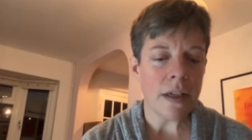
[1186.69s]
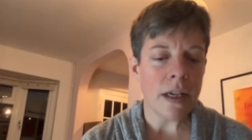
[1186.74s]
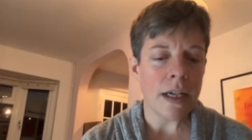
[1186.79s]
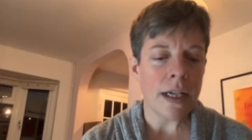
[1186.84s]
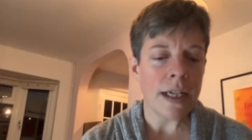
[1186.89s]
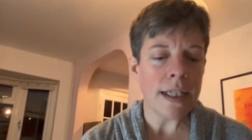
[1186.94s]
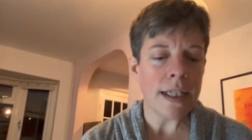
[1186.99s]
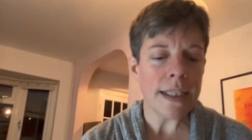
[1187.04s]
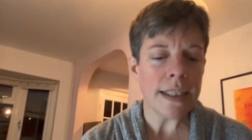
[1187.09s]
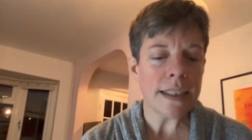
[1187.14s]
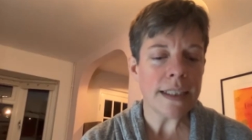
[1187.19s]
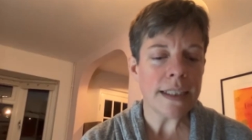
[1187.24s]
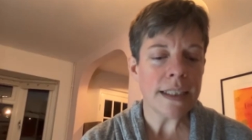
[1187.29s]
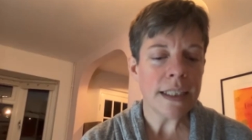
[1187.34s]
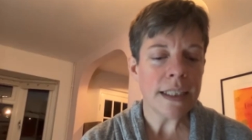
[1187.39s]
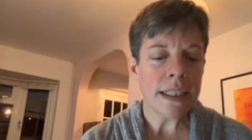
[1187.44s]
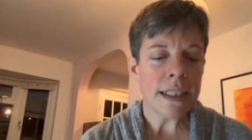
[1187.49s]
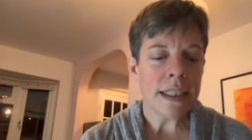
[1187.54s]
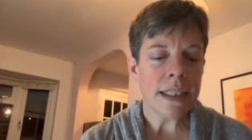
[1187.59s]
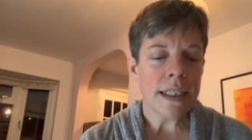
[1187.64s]
Uh,
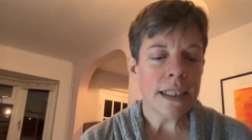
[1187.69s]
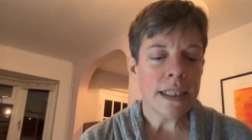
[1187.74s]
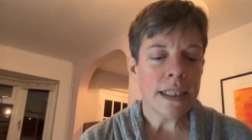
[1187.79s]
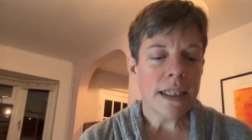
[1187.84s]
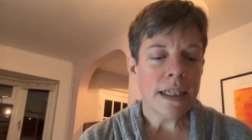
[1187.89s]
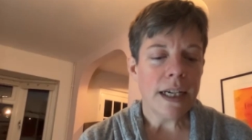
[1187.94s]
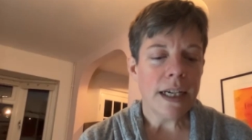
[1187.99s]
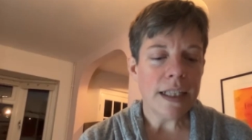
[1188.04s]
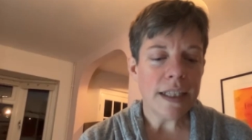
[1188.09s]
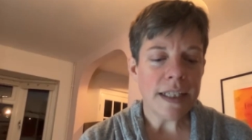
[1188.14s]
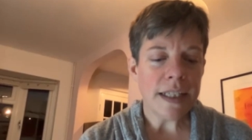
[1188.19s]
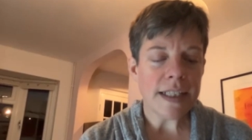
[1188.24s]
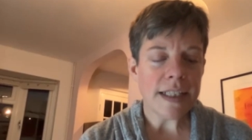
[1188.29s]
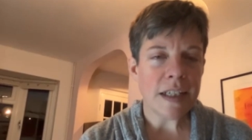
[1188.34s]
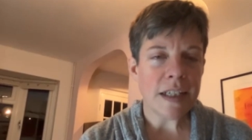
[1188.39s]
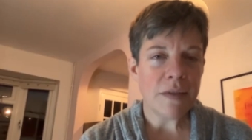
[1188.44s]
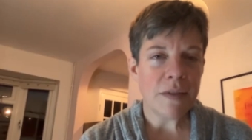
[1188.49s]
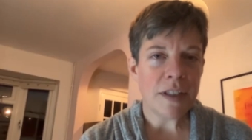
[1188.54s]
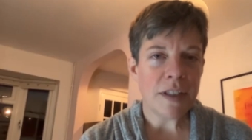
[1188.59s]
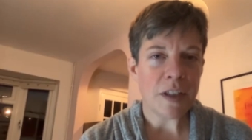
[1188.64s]
I think
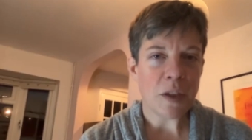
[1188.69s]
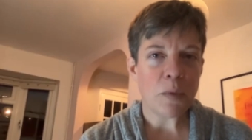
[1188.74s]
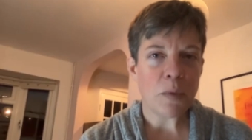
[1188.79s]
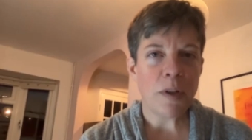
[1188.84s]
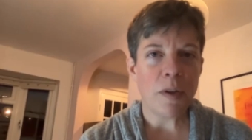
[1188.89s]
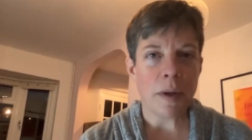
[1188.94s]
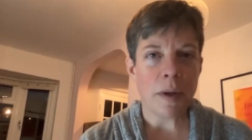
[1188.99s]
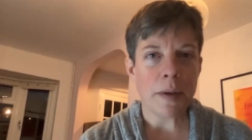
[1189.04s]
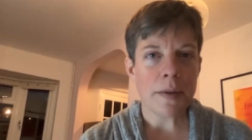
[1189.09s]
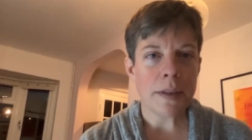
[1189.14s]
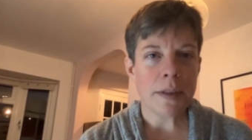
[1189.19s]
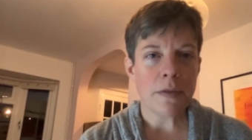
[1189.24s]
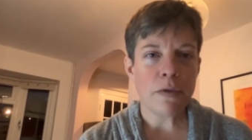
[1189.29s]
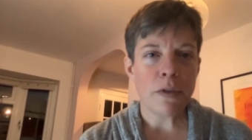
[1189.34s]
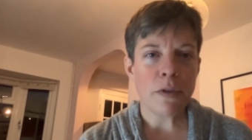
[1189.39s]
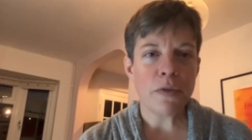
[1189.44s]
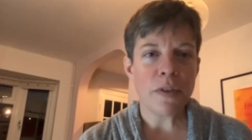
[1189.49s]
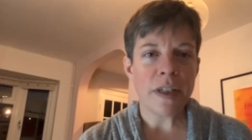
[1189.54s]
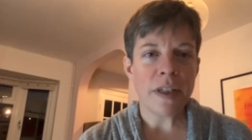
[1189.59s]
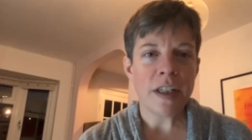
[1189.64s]
safety is a prerequisite
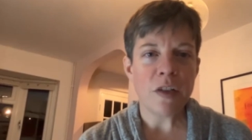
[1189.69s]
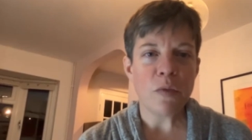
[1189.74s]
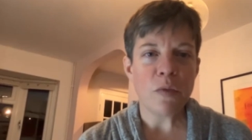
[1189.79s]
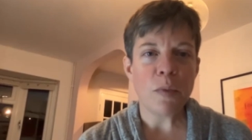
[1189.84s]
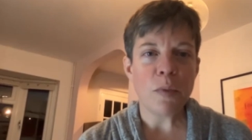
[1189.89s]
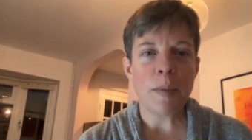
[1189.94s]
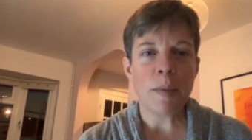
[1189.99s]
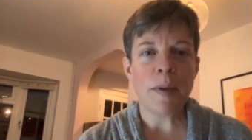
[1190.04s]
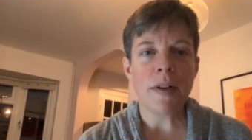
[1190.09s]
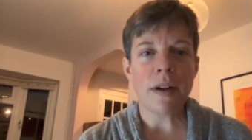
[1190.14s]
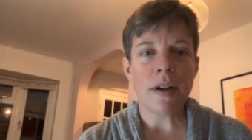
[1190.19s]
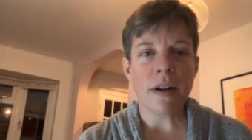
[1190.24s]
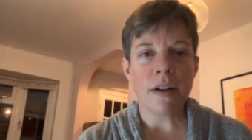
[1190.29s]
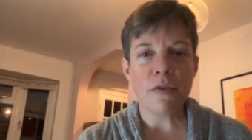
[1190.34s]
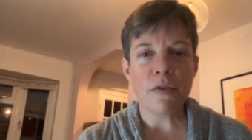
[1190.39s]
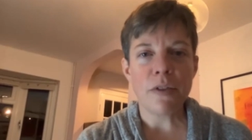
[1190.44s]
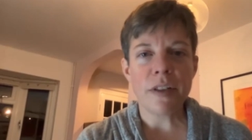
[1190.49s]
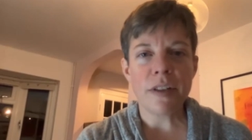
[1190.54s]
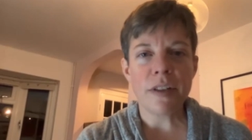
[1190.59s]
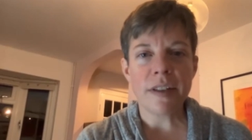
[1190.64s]
for fun. If people
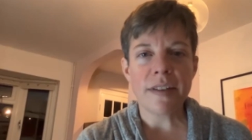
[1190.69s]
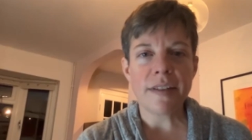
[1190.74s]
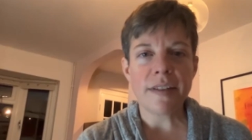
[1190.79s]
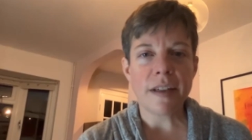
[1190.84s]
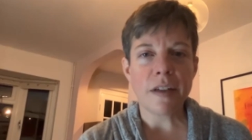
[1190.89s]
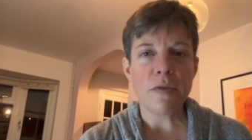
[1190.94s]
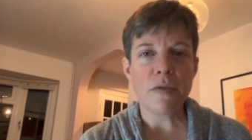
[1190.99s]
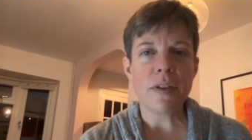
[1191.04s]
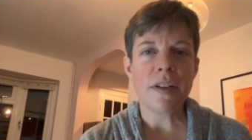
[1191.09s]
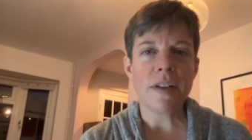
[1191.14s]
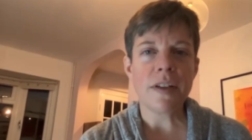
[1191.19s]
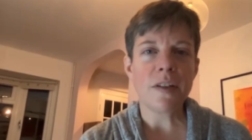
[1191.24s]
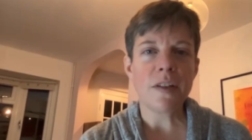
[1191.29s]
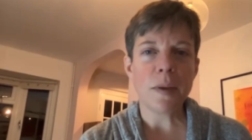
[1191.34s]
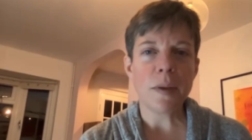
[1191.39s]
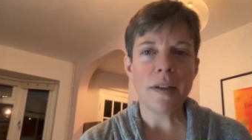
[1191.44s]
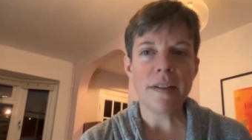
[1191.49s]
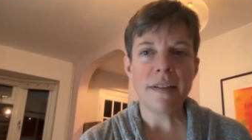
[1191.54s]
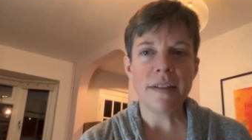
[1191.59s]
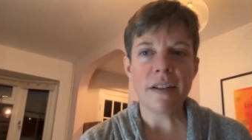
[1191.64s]
aren't feeling safe in a
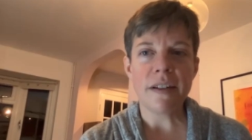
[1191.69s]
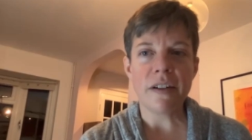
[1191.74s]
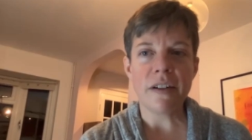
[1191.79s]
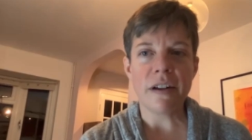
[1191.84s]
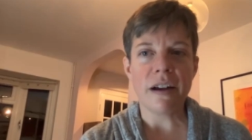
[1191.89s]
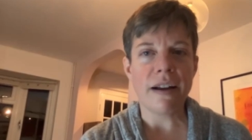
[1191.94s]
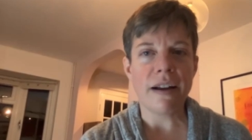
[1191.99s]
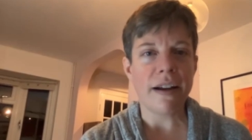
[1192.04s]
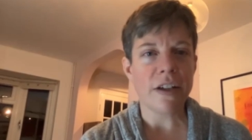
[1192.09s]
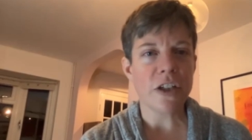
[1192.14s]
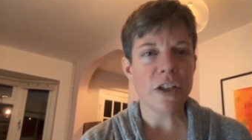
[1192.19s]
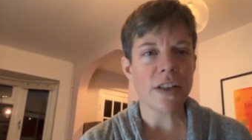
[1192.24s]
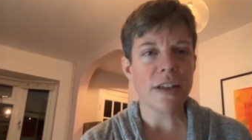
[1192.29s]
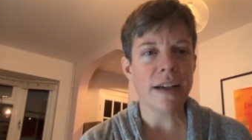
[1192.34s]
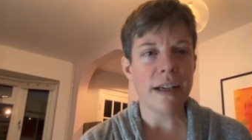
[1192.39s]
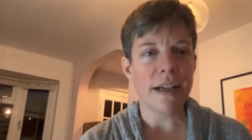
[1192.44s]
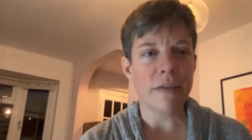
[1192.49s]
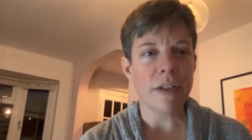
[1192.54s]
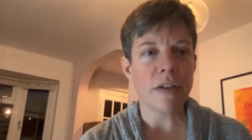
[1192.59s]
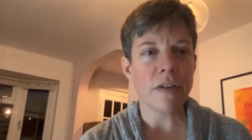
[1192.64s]
space, they're not
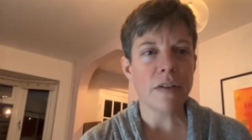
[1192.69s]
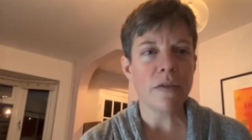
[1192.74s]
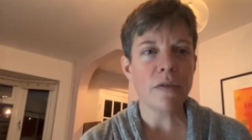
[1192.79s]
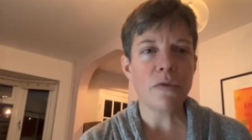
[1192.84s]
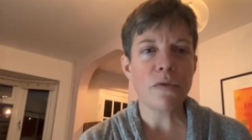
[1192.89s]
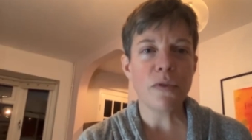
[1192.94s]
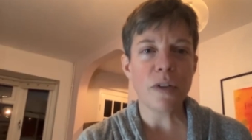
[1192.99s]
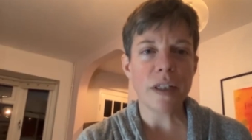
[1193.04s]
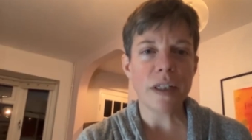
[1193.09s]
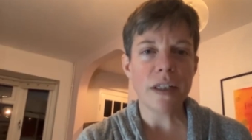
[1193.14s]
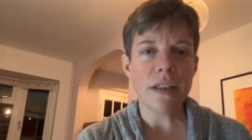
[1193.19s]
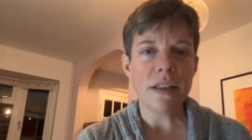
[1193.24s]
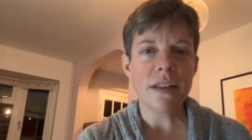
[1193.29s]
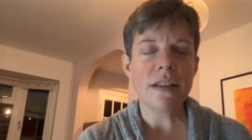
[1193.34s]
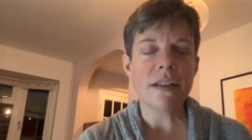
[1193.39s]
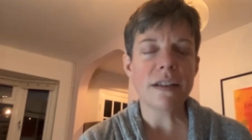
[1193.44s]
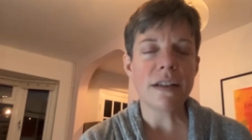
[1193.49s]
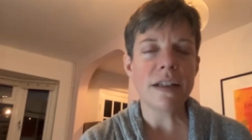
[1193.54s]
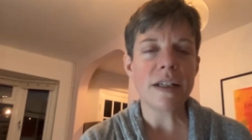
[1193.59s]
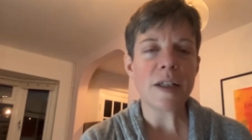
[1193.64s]
actually having fun
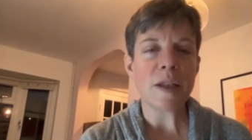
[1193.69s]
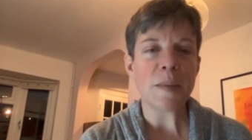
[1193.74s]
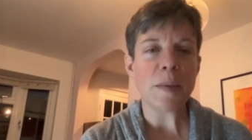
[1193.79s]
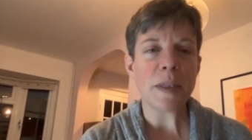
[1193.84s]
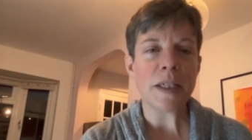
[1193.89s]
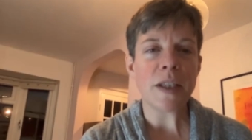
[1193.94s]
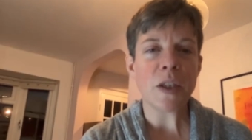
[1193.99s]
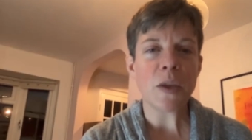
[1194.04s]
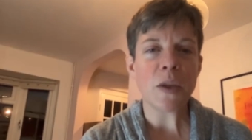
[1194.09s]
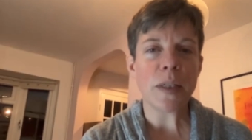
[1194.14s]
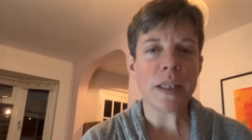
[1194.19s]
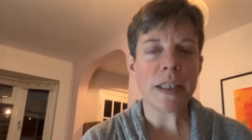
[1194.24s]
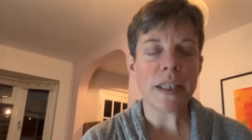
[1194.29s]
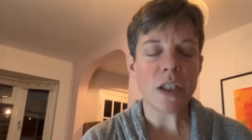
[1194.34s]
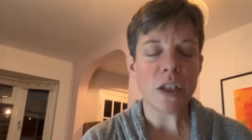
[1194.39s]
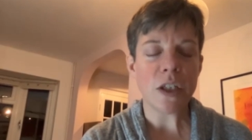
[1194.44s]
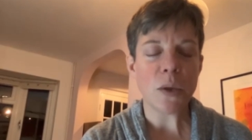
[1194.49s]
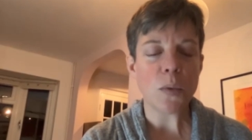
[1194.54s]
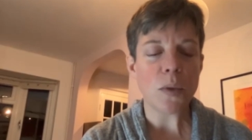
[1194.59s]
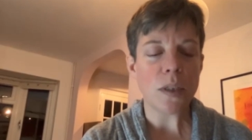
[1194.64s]
um, in the way
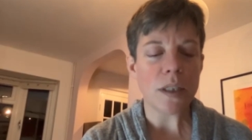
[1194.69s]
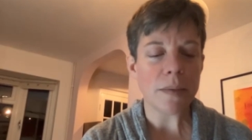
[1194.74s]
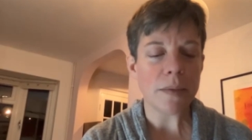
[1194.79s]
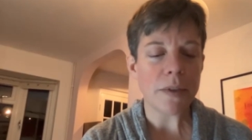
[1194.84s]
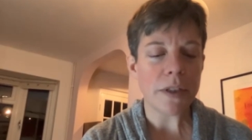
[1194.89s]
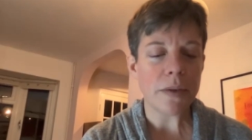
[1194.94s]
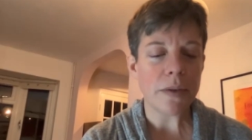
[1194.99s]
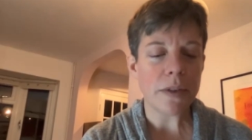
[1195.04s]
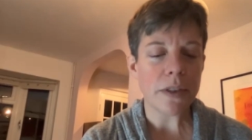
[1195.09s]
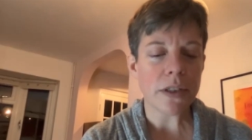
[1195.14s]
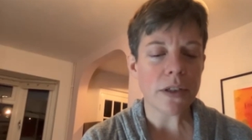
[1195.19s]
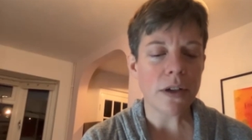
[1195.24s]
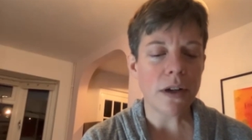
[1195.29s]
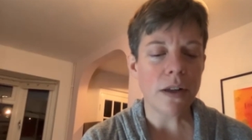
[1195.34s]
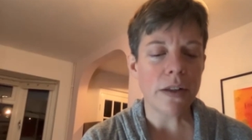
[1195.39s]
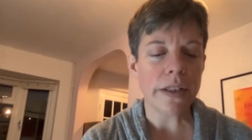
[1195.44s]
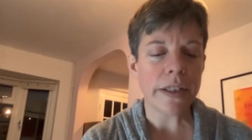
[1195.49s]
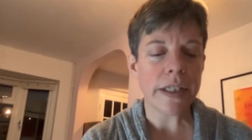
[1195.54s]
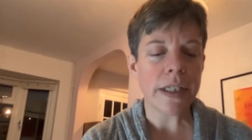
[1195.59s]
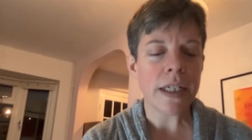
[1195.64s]
that you want them to as a
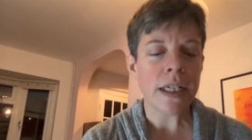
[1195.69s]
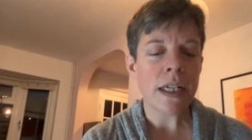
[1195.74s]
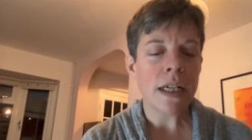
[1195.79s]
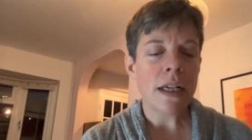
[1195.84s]
caller.